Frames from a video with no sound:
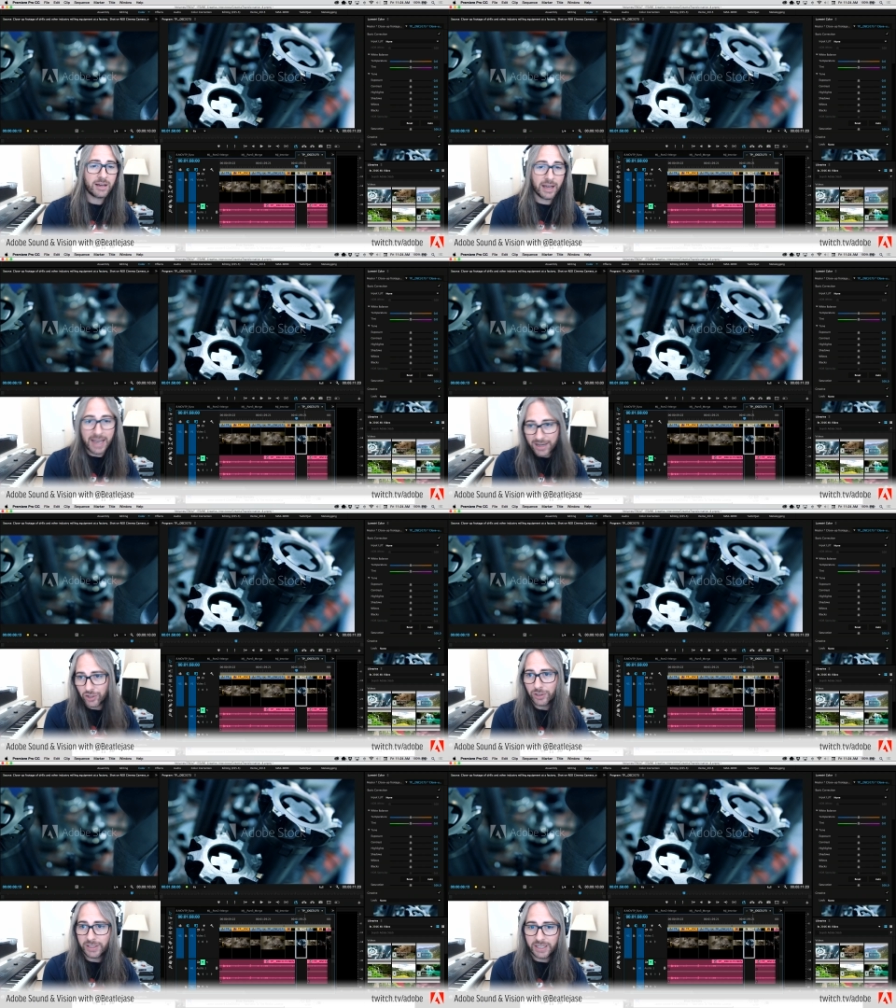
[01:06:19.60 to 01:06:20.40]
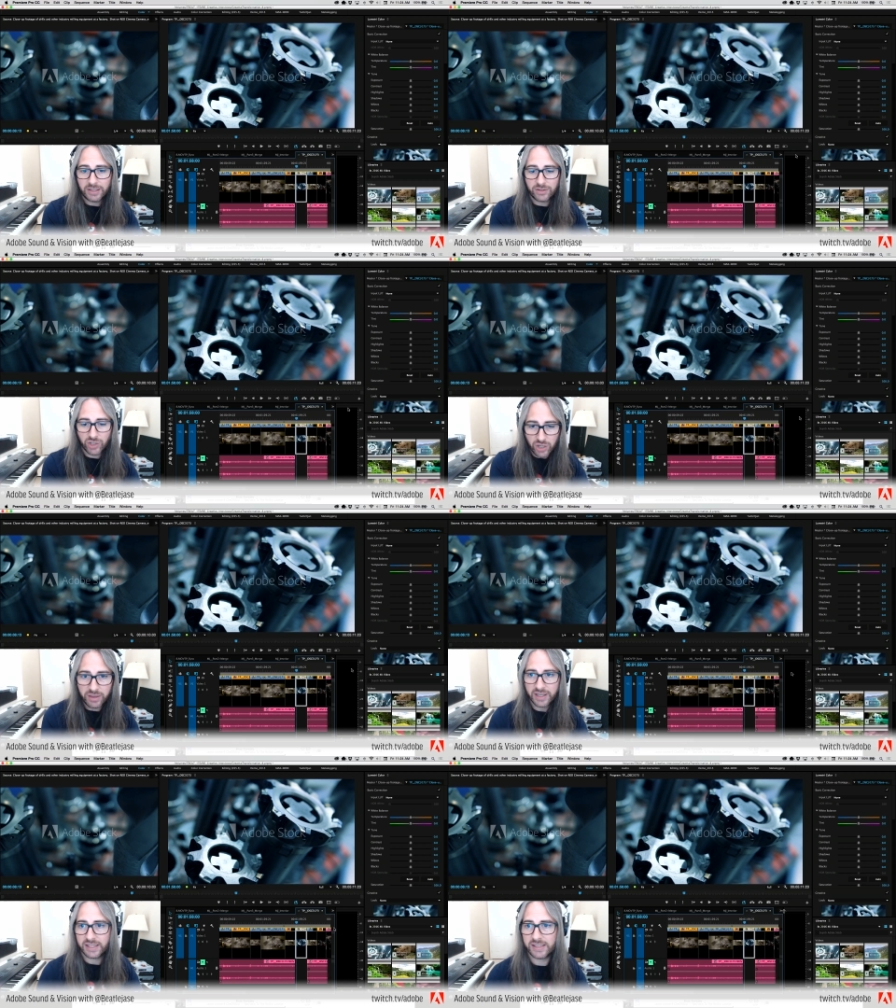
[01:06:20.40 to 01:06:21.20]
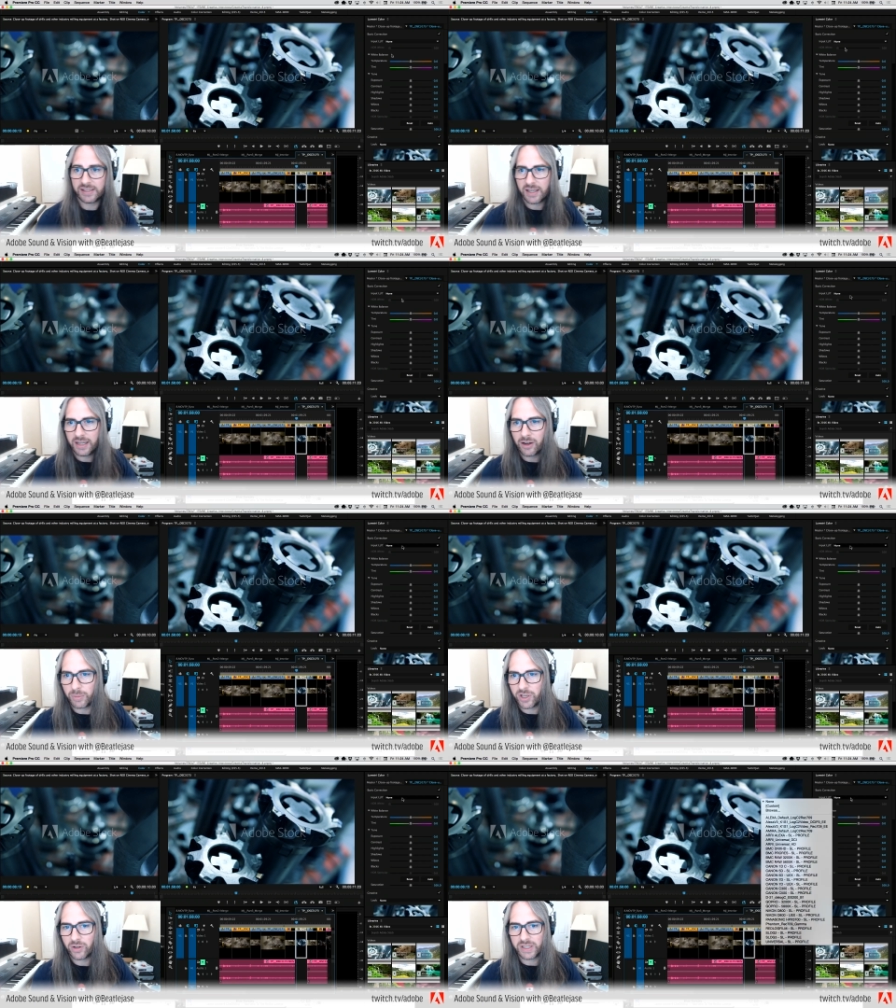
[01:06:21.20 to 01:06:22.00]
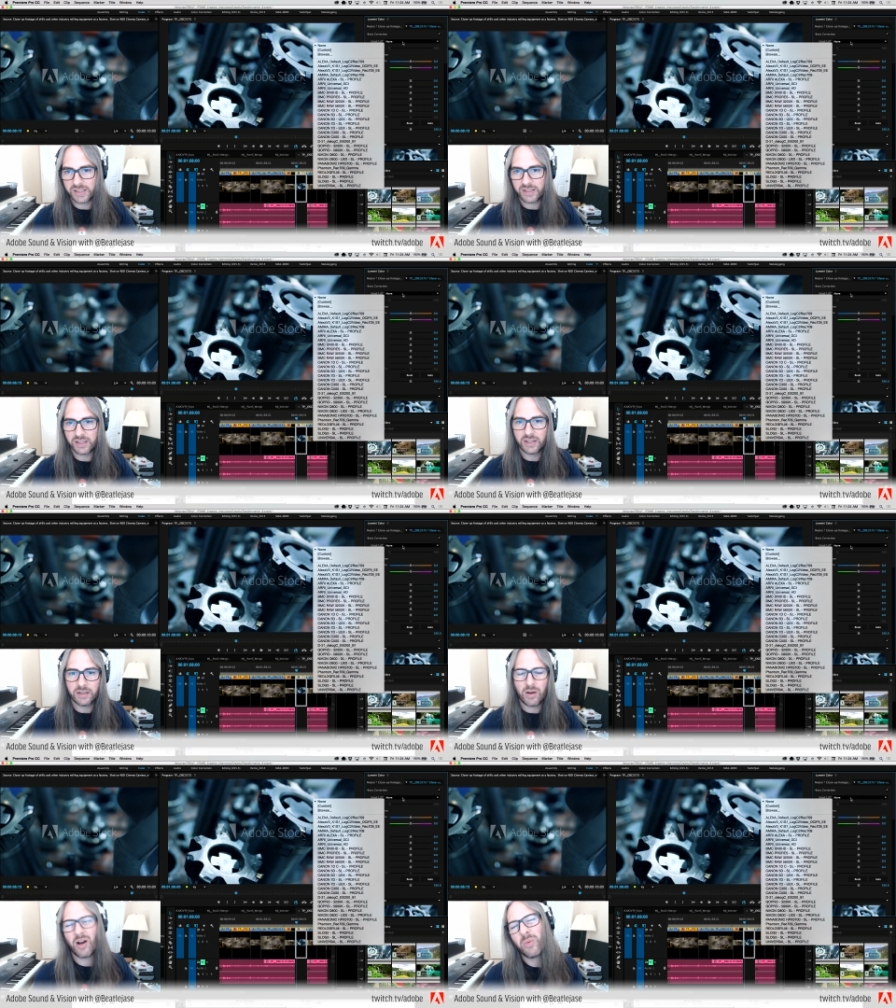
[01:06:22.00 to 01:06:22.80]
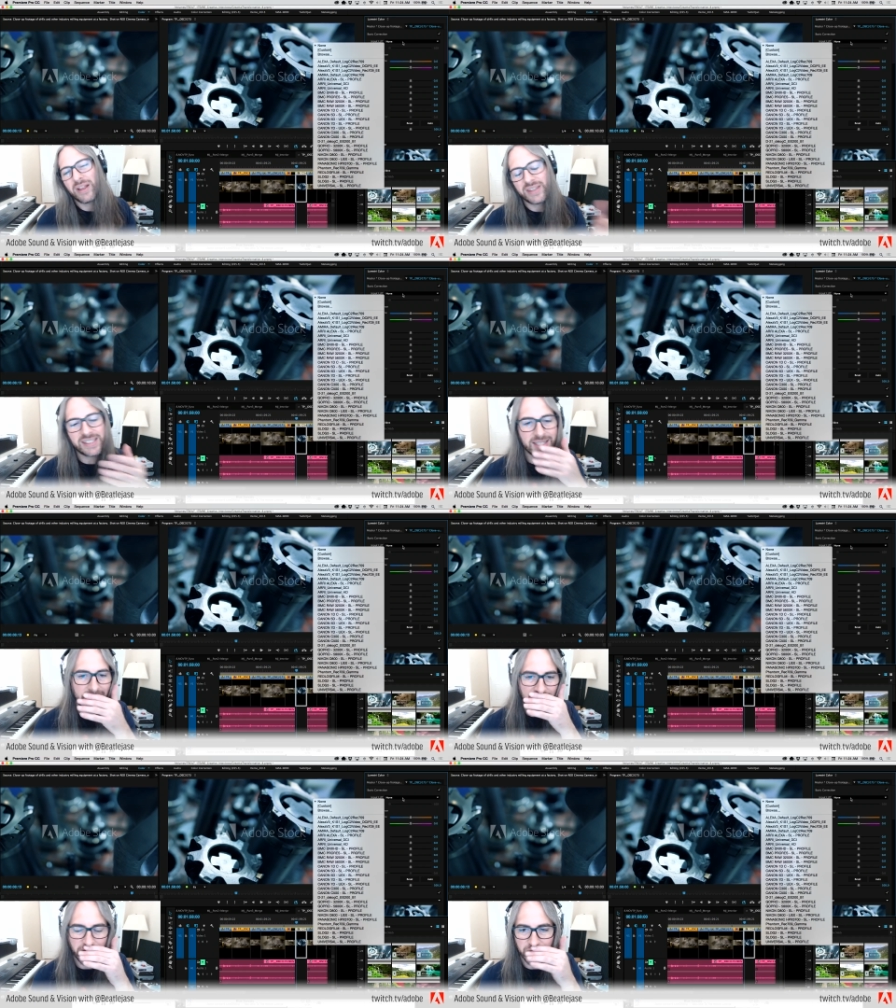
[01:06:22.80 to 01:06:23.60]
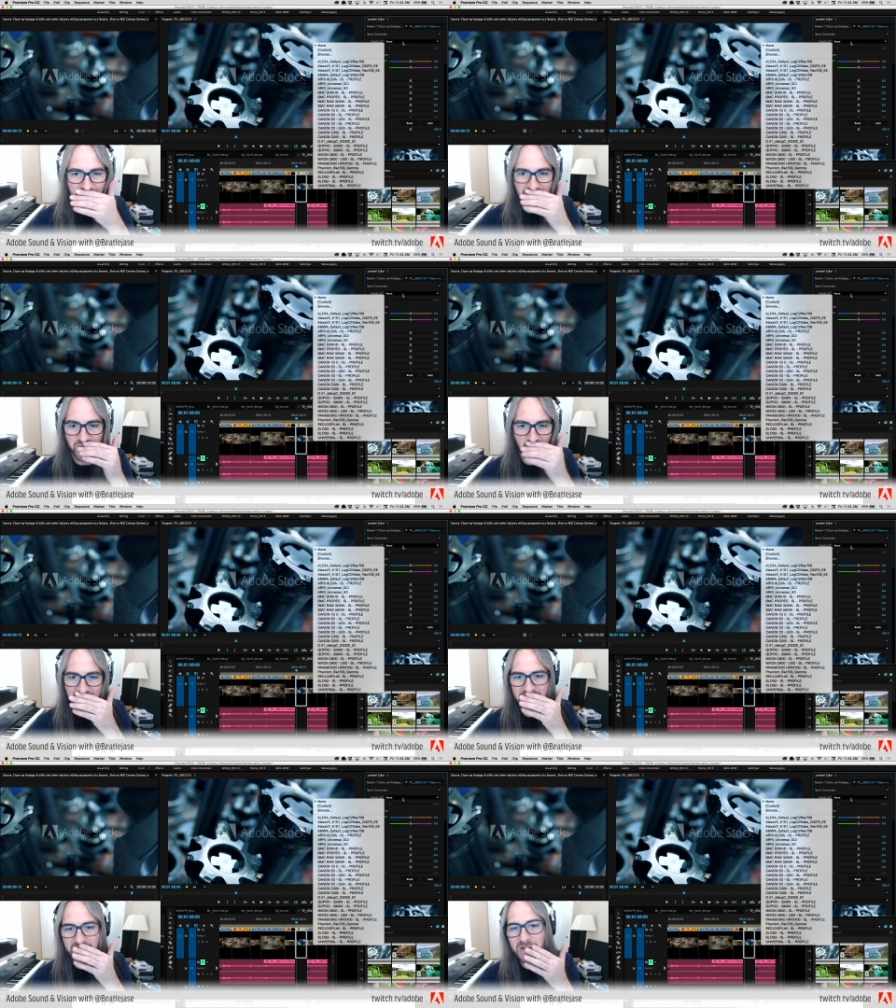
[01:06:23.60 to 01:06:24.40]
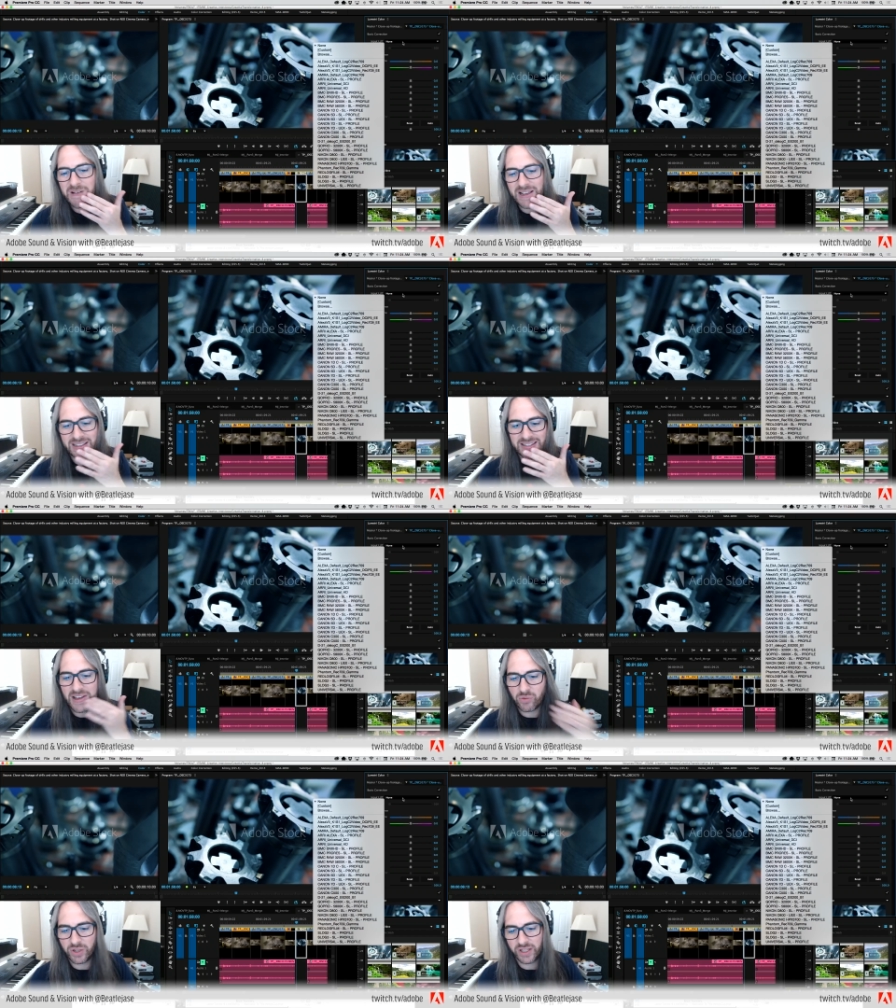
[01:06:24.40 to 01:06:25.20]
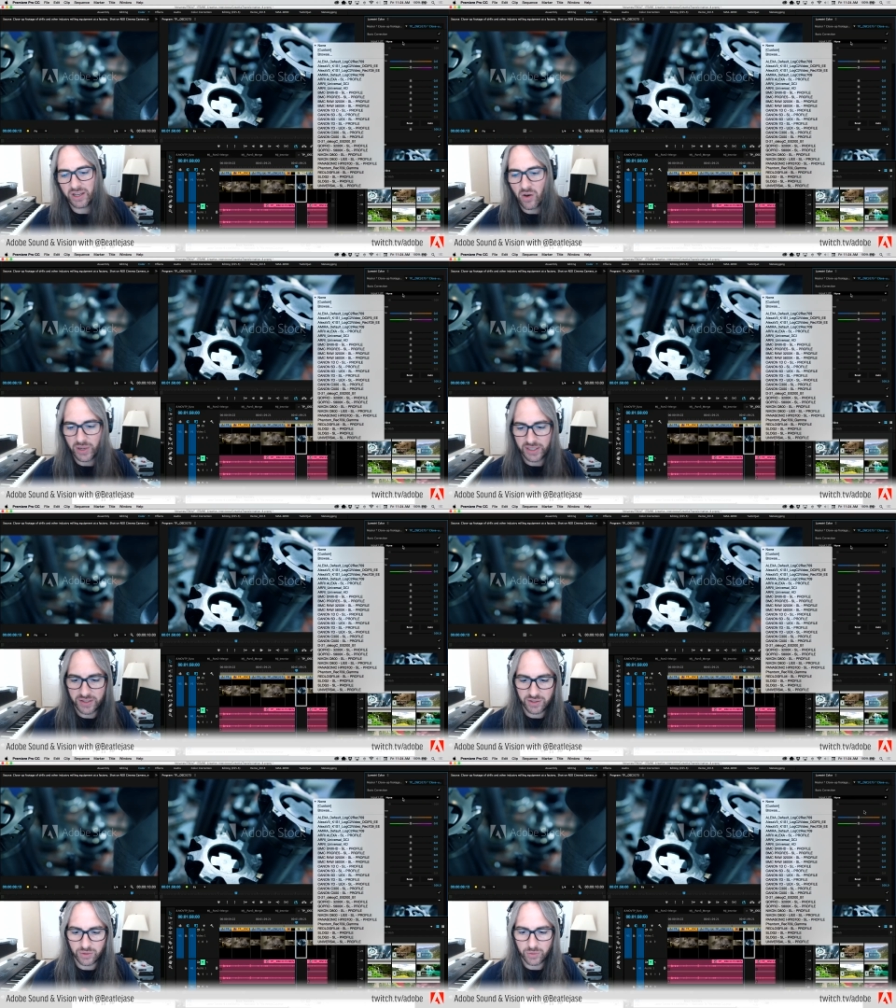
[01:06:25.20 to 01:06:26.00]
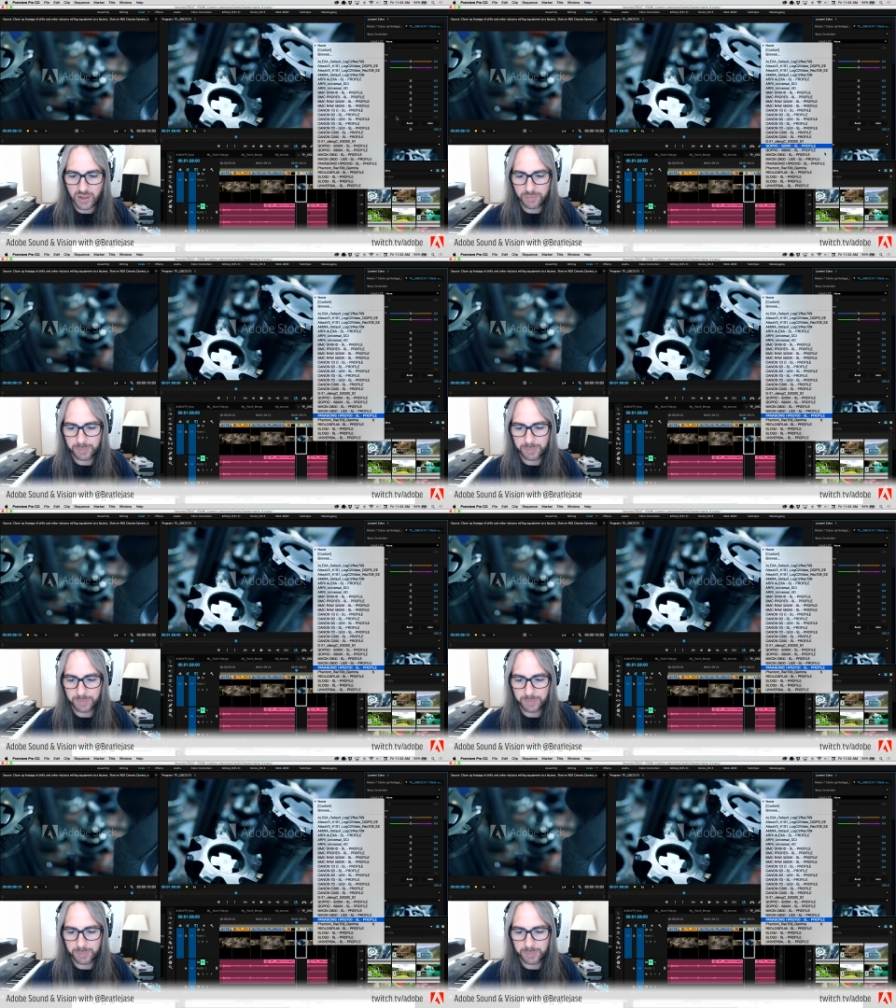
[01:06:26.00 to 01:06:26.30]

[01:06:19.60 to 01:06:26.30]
I actually took this, and here I'm curious. Oh, well, this is an H.264, so it's not really going to,